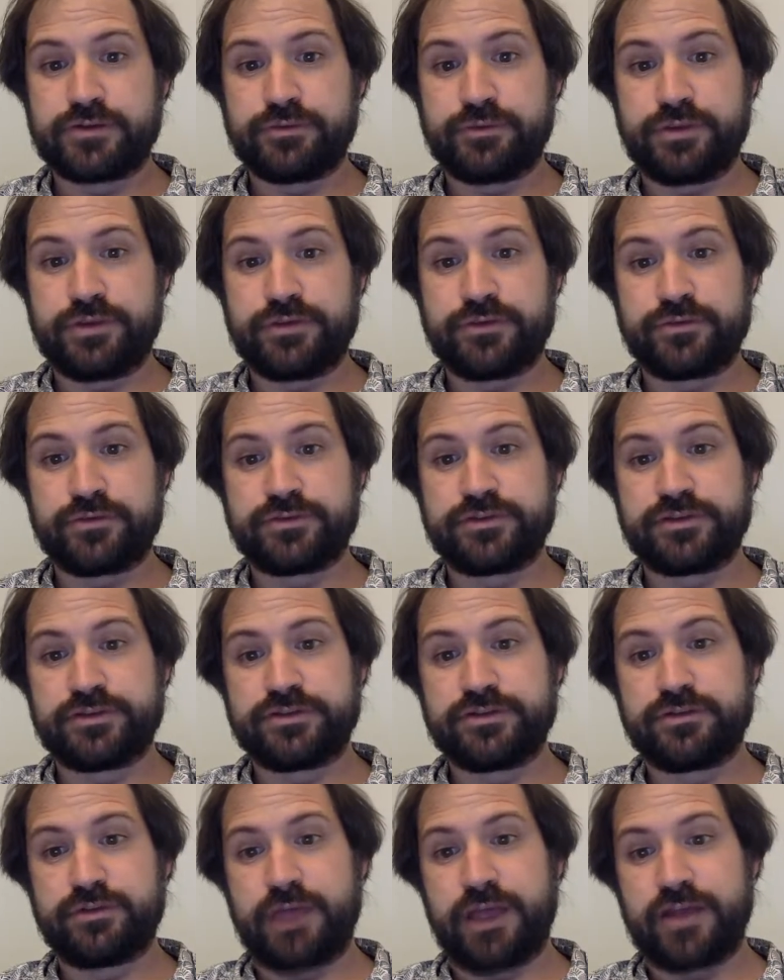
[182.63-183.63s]
resource
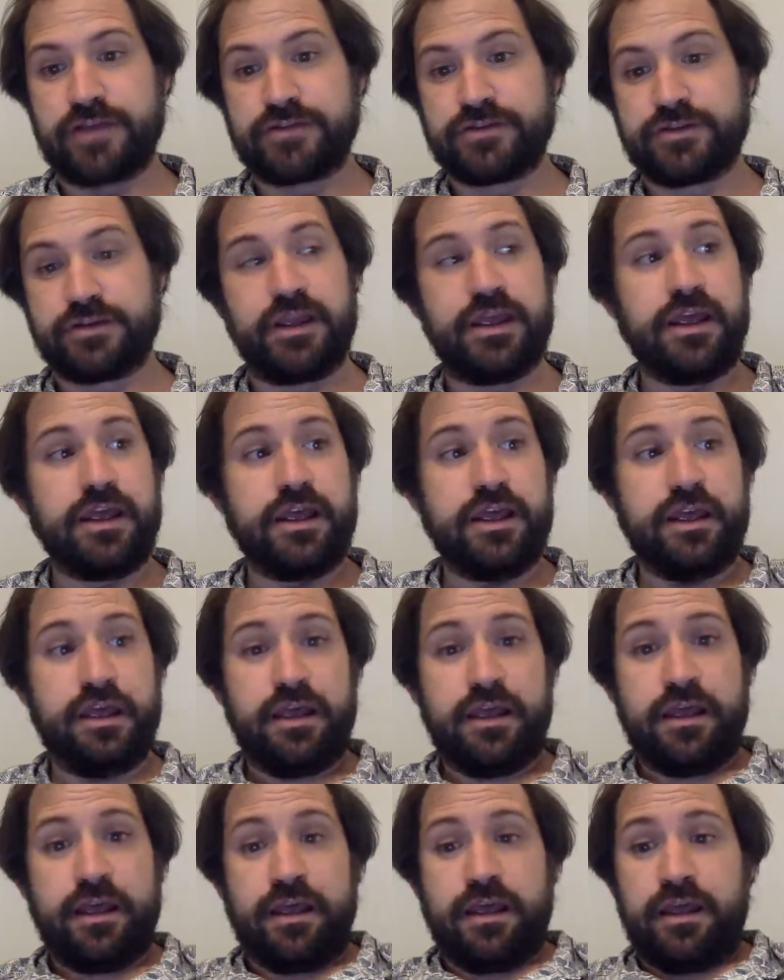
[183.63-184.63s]
extraction,
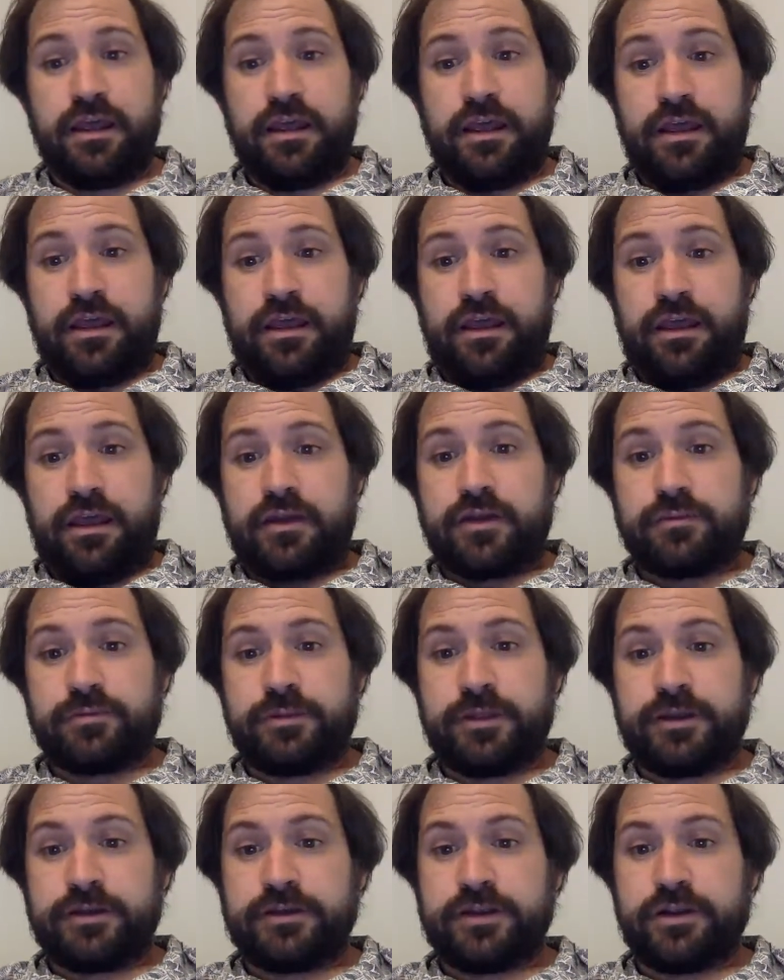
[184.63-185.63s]

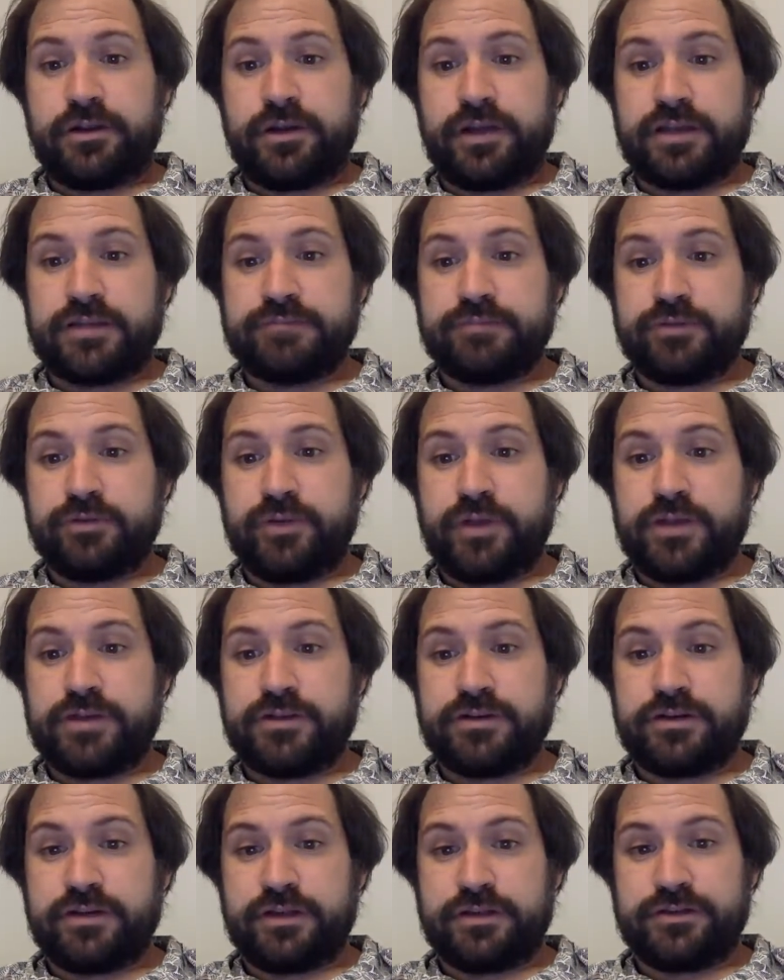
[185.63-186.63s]
interplanetary
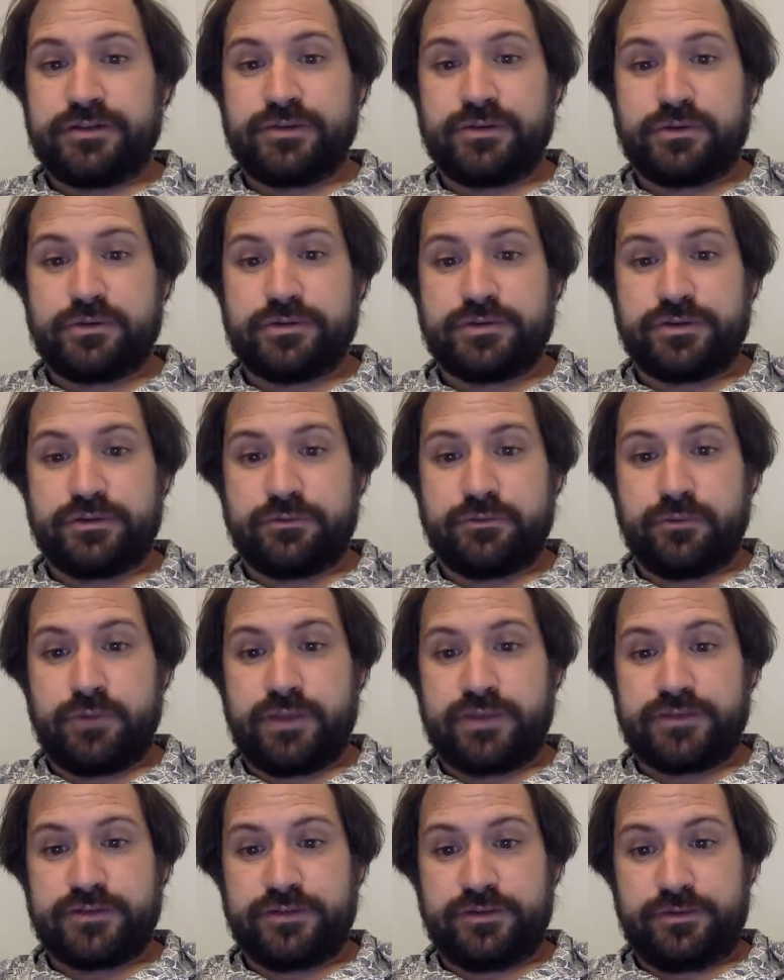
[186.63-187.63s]
exploration, and search and
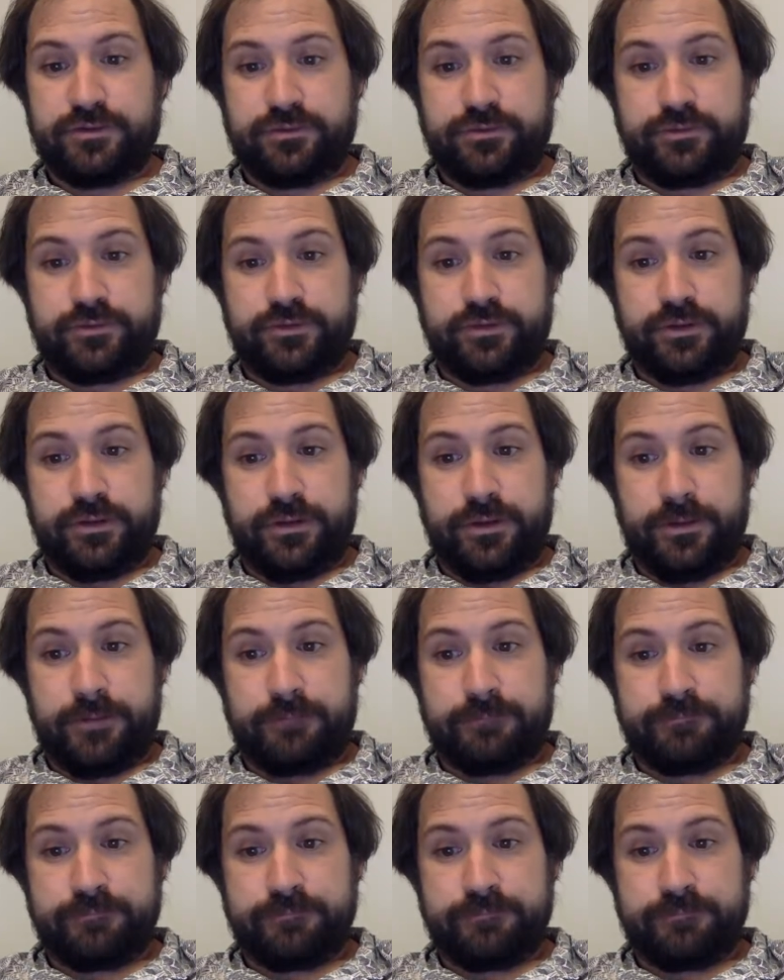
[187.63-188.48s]
rescue. Um,